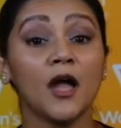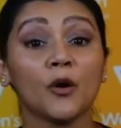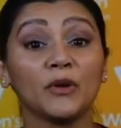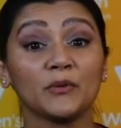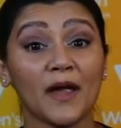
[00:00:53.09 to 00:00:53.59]

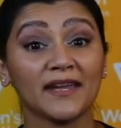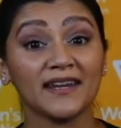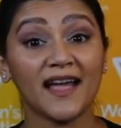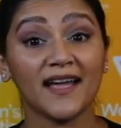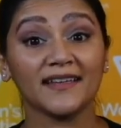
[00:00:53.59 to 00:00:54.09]
We
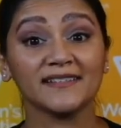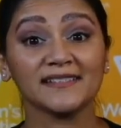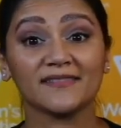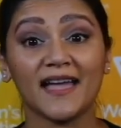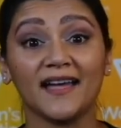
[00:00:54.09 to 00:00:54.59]
recognize
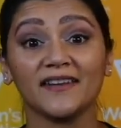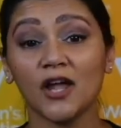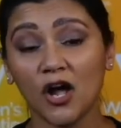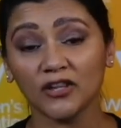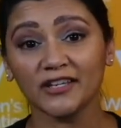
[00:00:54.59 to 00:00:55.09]
that
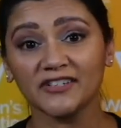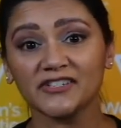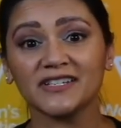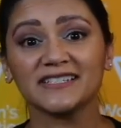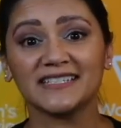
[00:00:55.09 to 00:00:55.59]
knowledge,
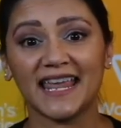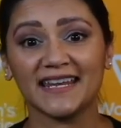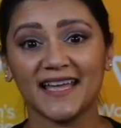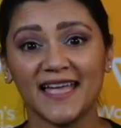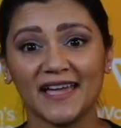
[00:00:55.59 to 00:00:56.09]

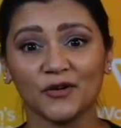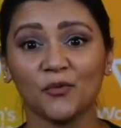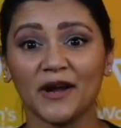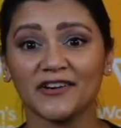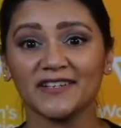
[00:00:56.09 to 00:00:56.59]
data, and
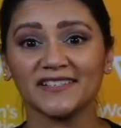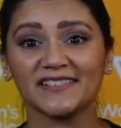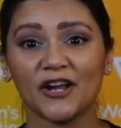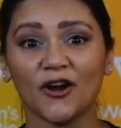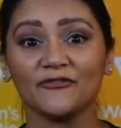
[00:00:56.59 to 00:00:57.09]
awareness
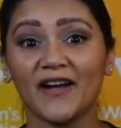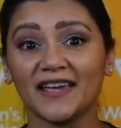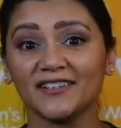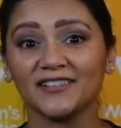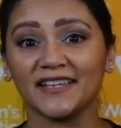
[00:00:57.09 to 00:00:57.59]
are
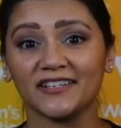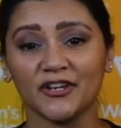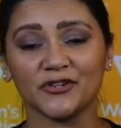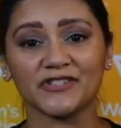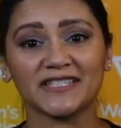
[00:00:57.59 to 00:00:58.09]
vital in
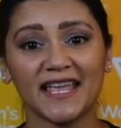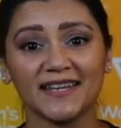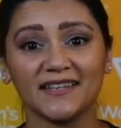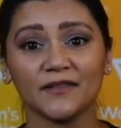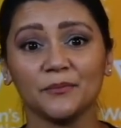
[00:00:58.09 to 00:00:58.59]

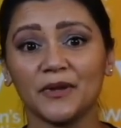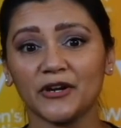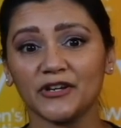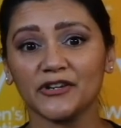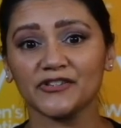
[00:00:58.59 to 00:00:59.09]
understanding the
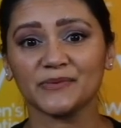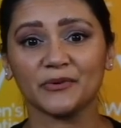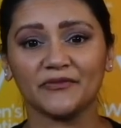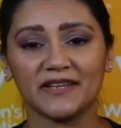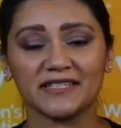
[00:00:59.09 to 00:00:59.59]
barriers
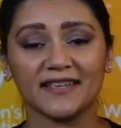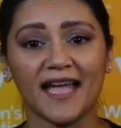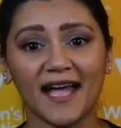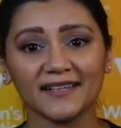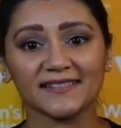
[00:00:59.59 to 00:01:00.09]
preventing
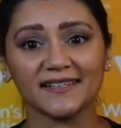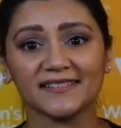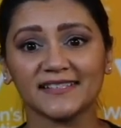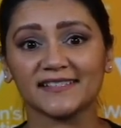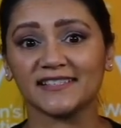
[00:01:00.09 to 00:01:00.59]
access to
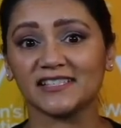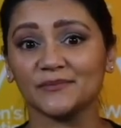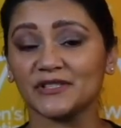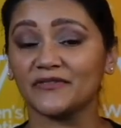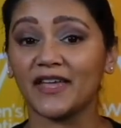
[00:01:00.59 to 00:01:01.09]
systems
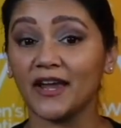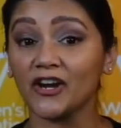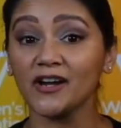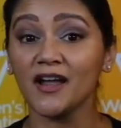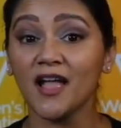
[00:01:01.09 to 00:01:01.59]
of care,
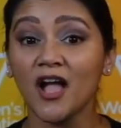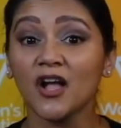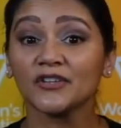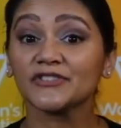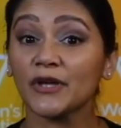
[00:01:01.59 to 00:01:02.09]

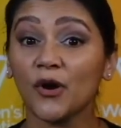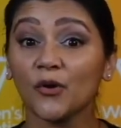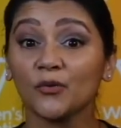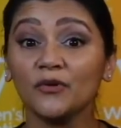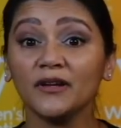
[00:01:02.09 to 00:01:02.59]

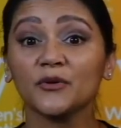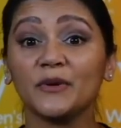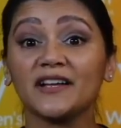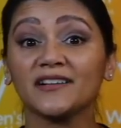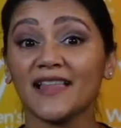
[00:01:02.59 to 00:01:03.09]
so we
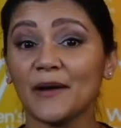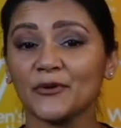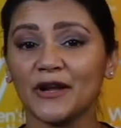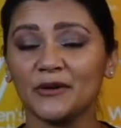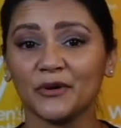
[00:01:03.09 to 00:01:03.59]

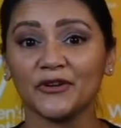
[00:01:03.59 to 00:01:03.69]
collaborate with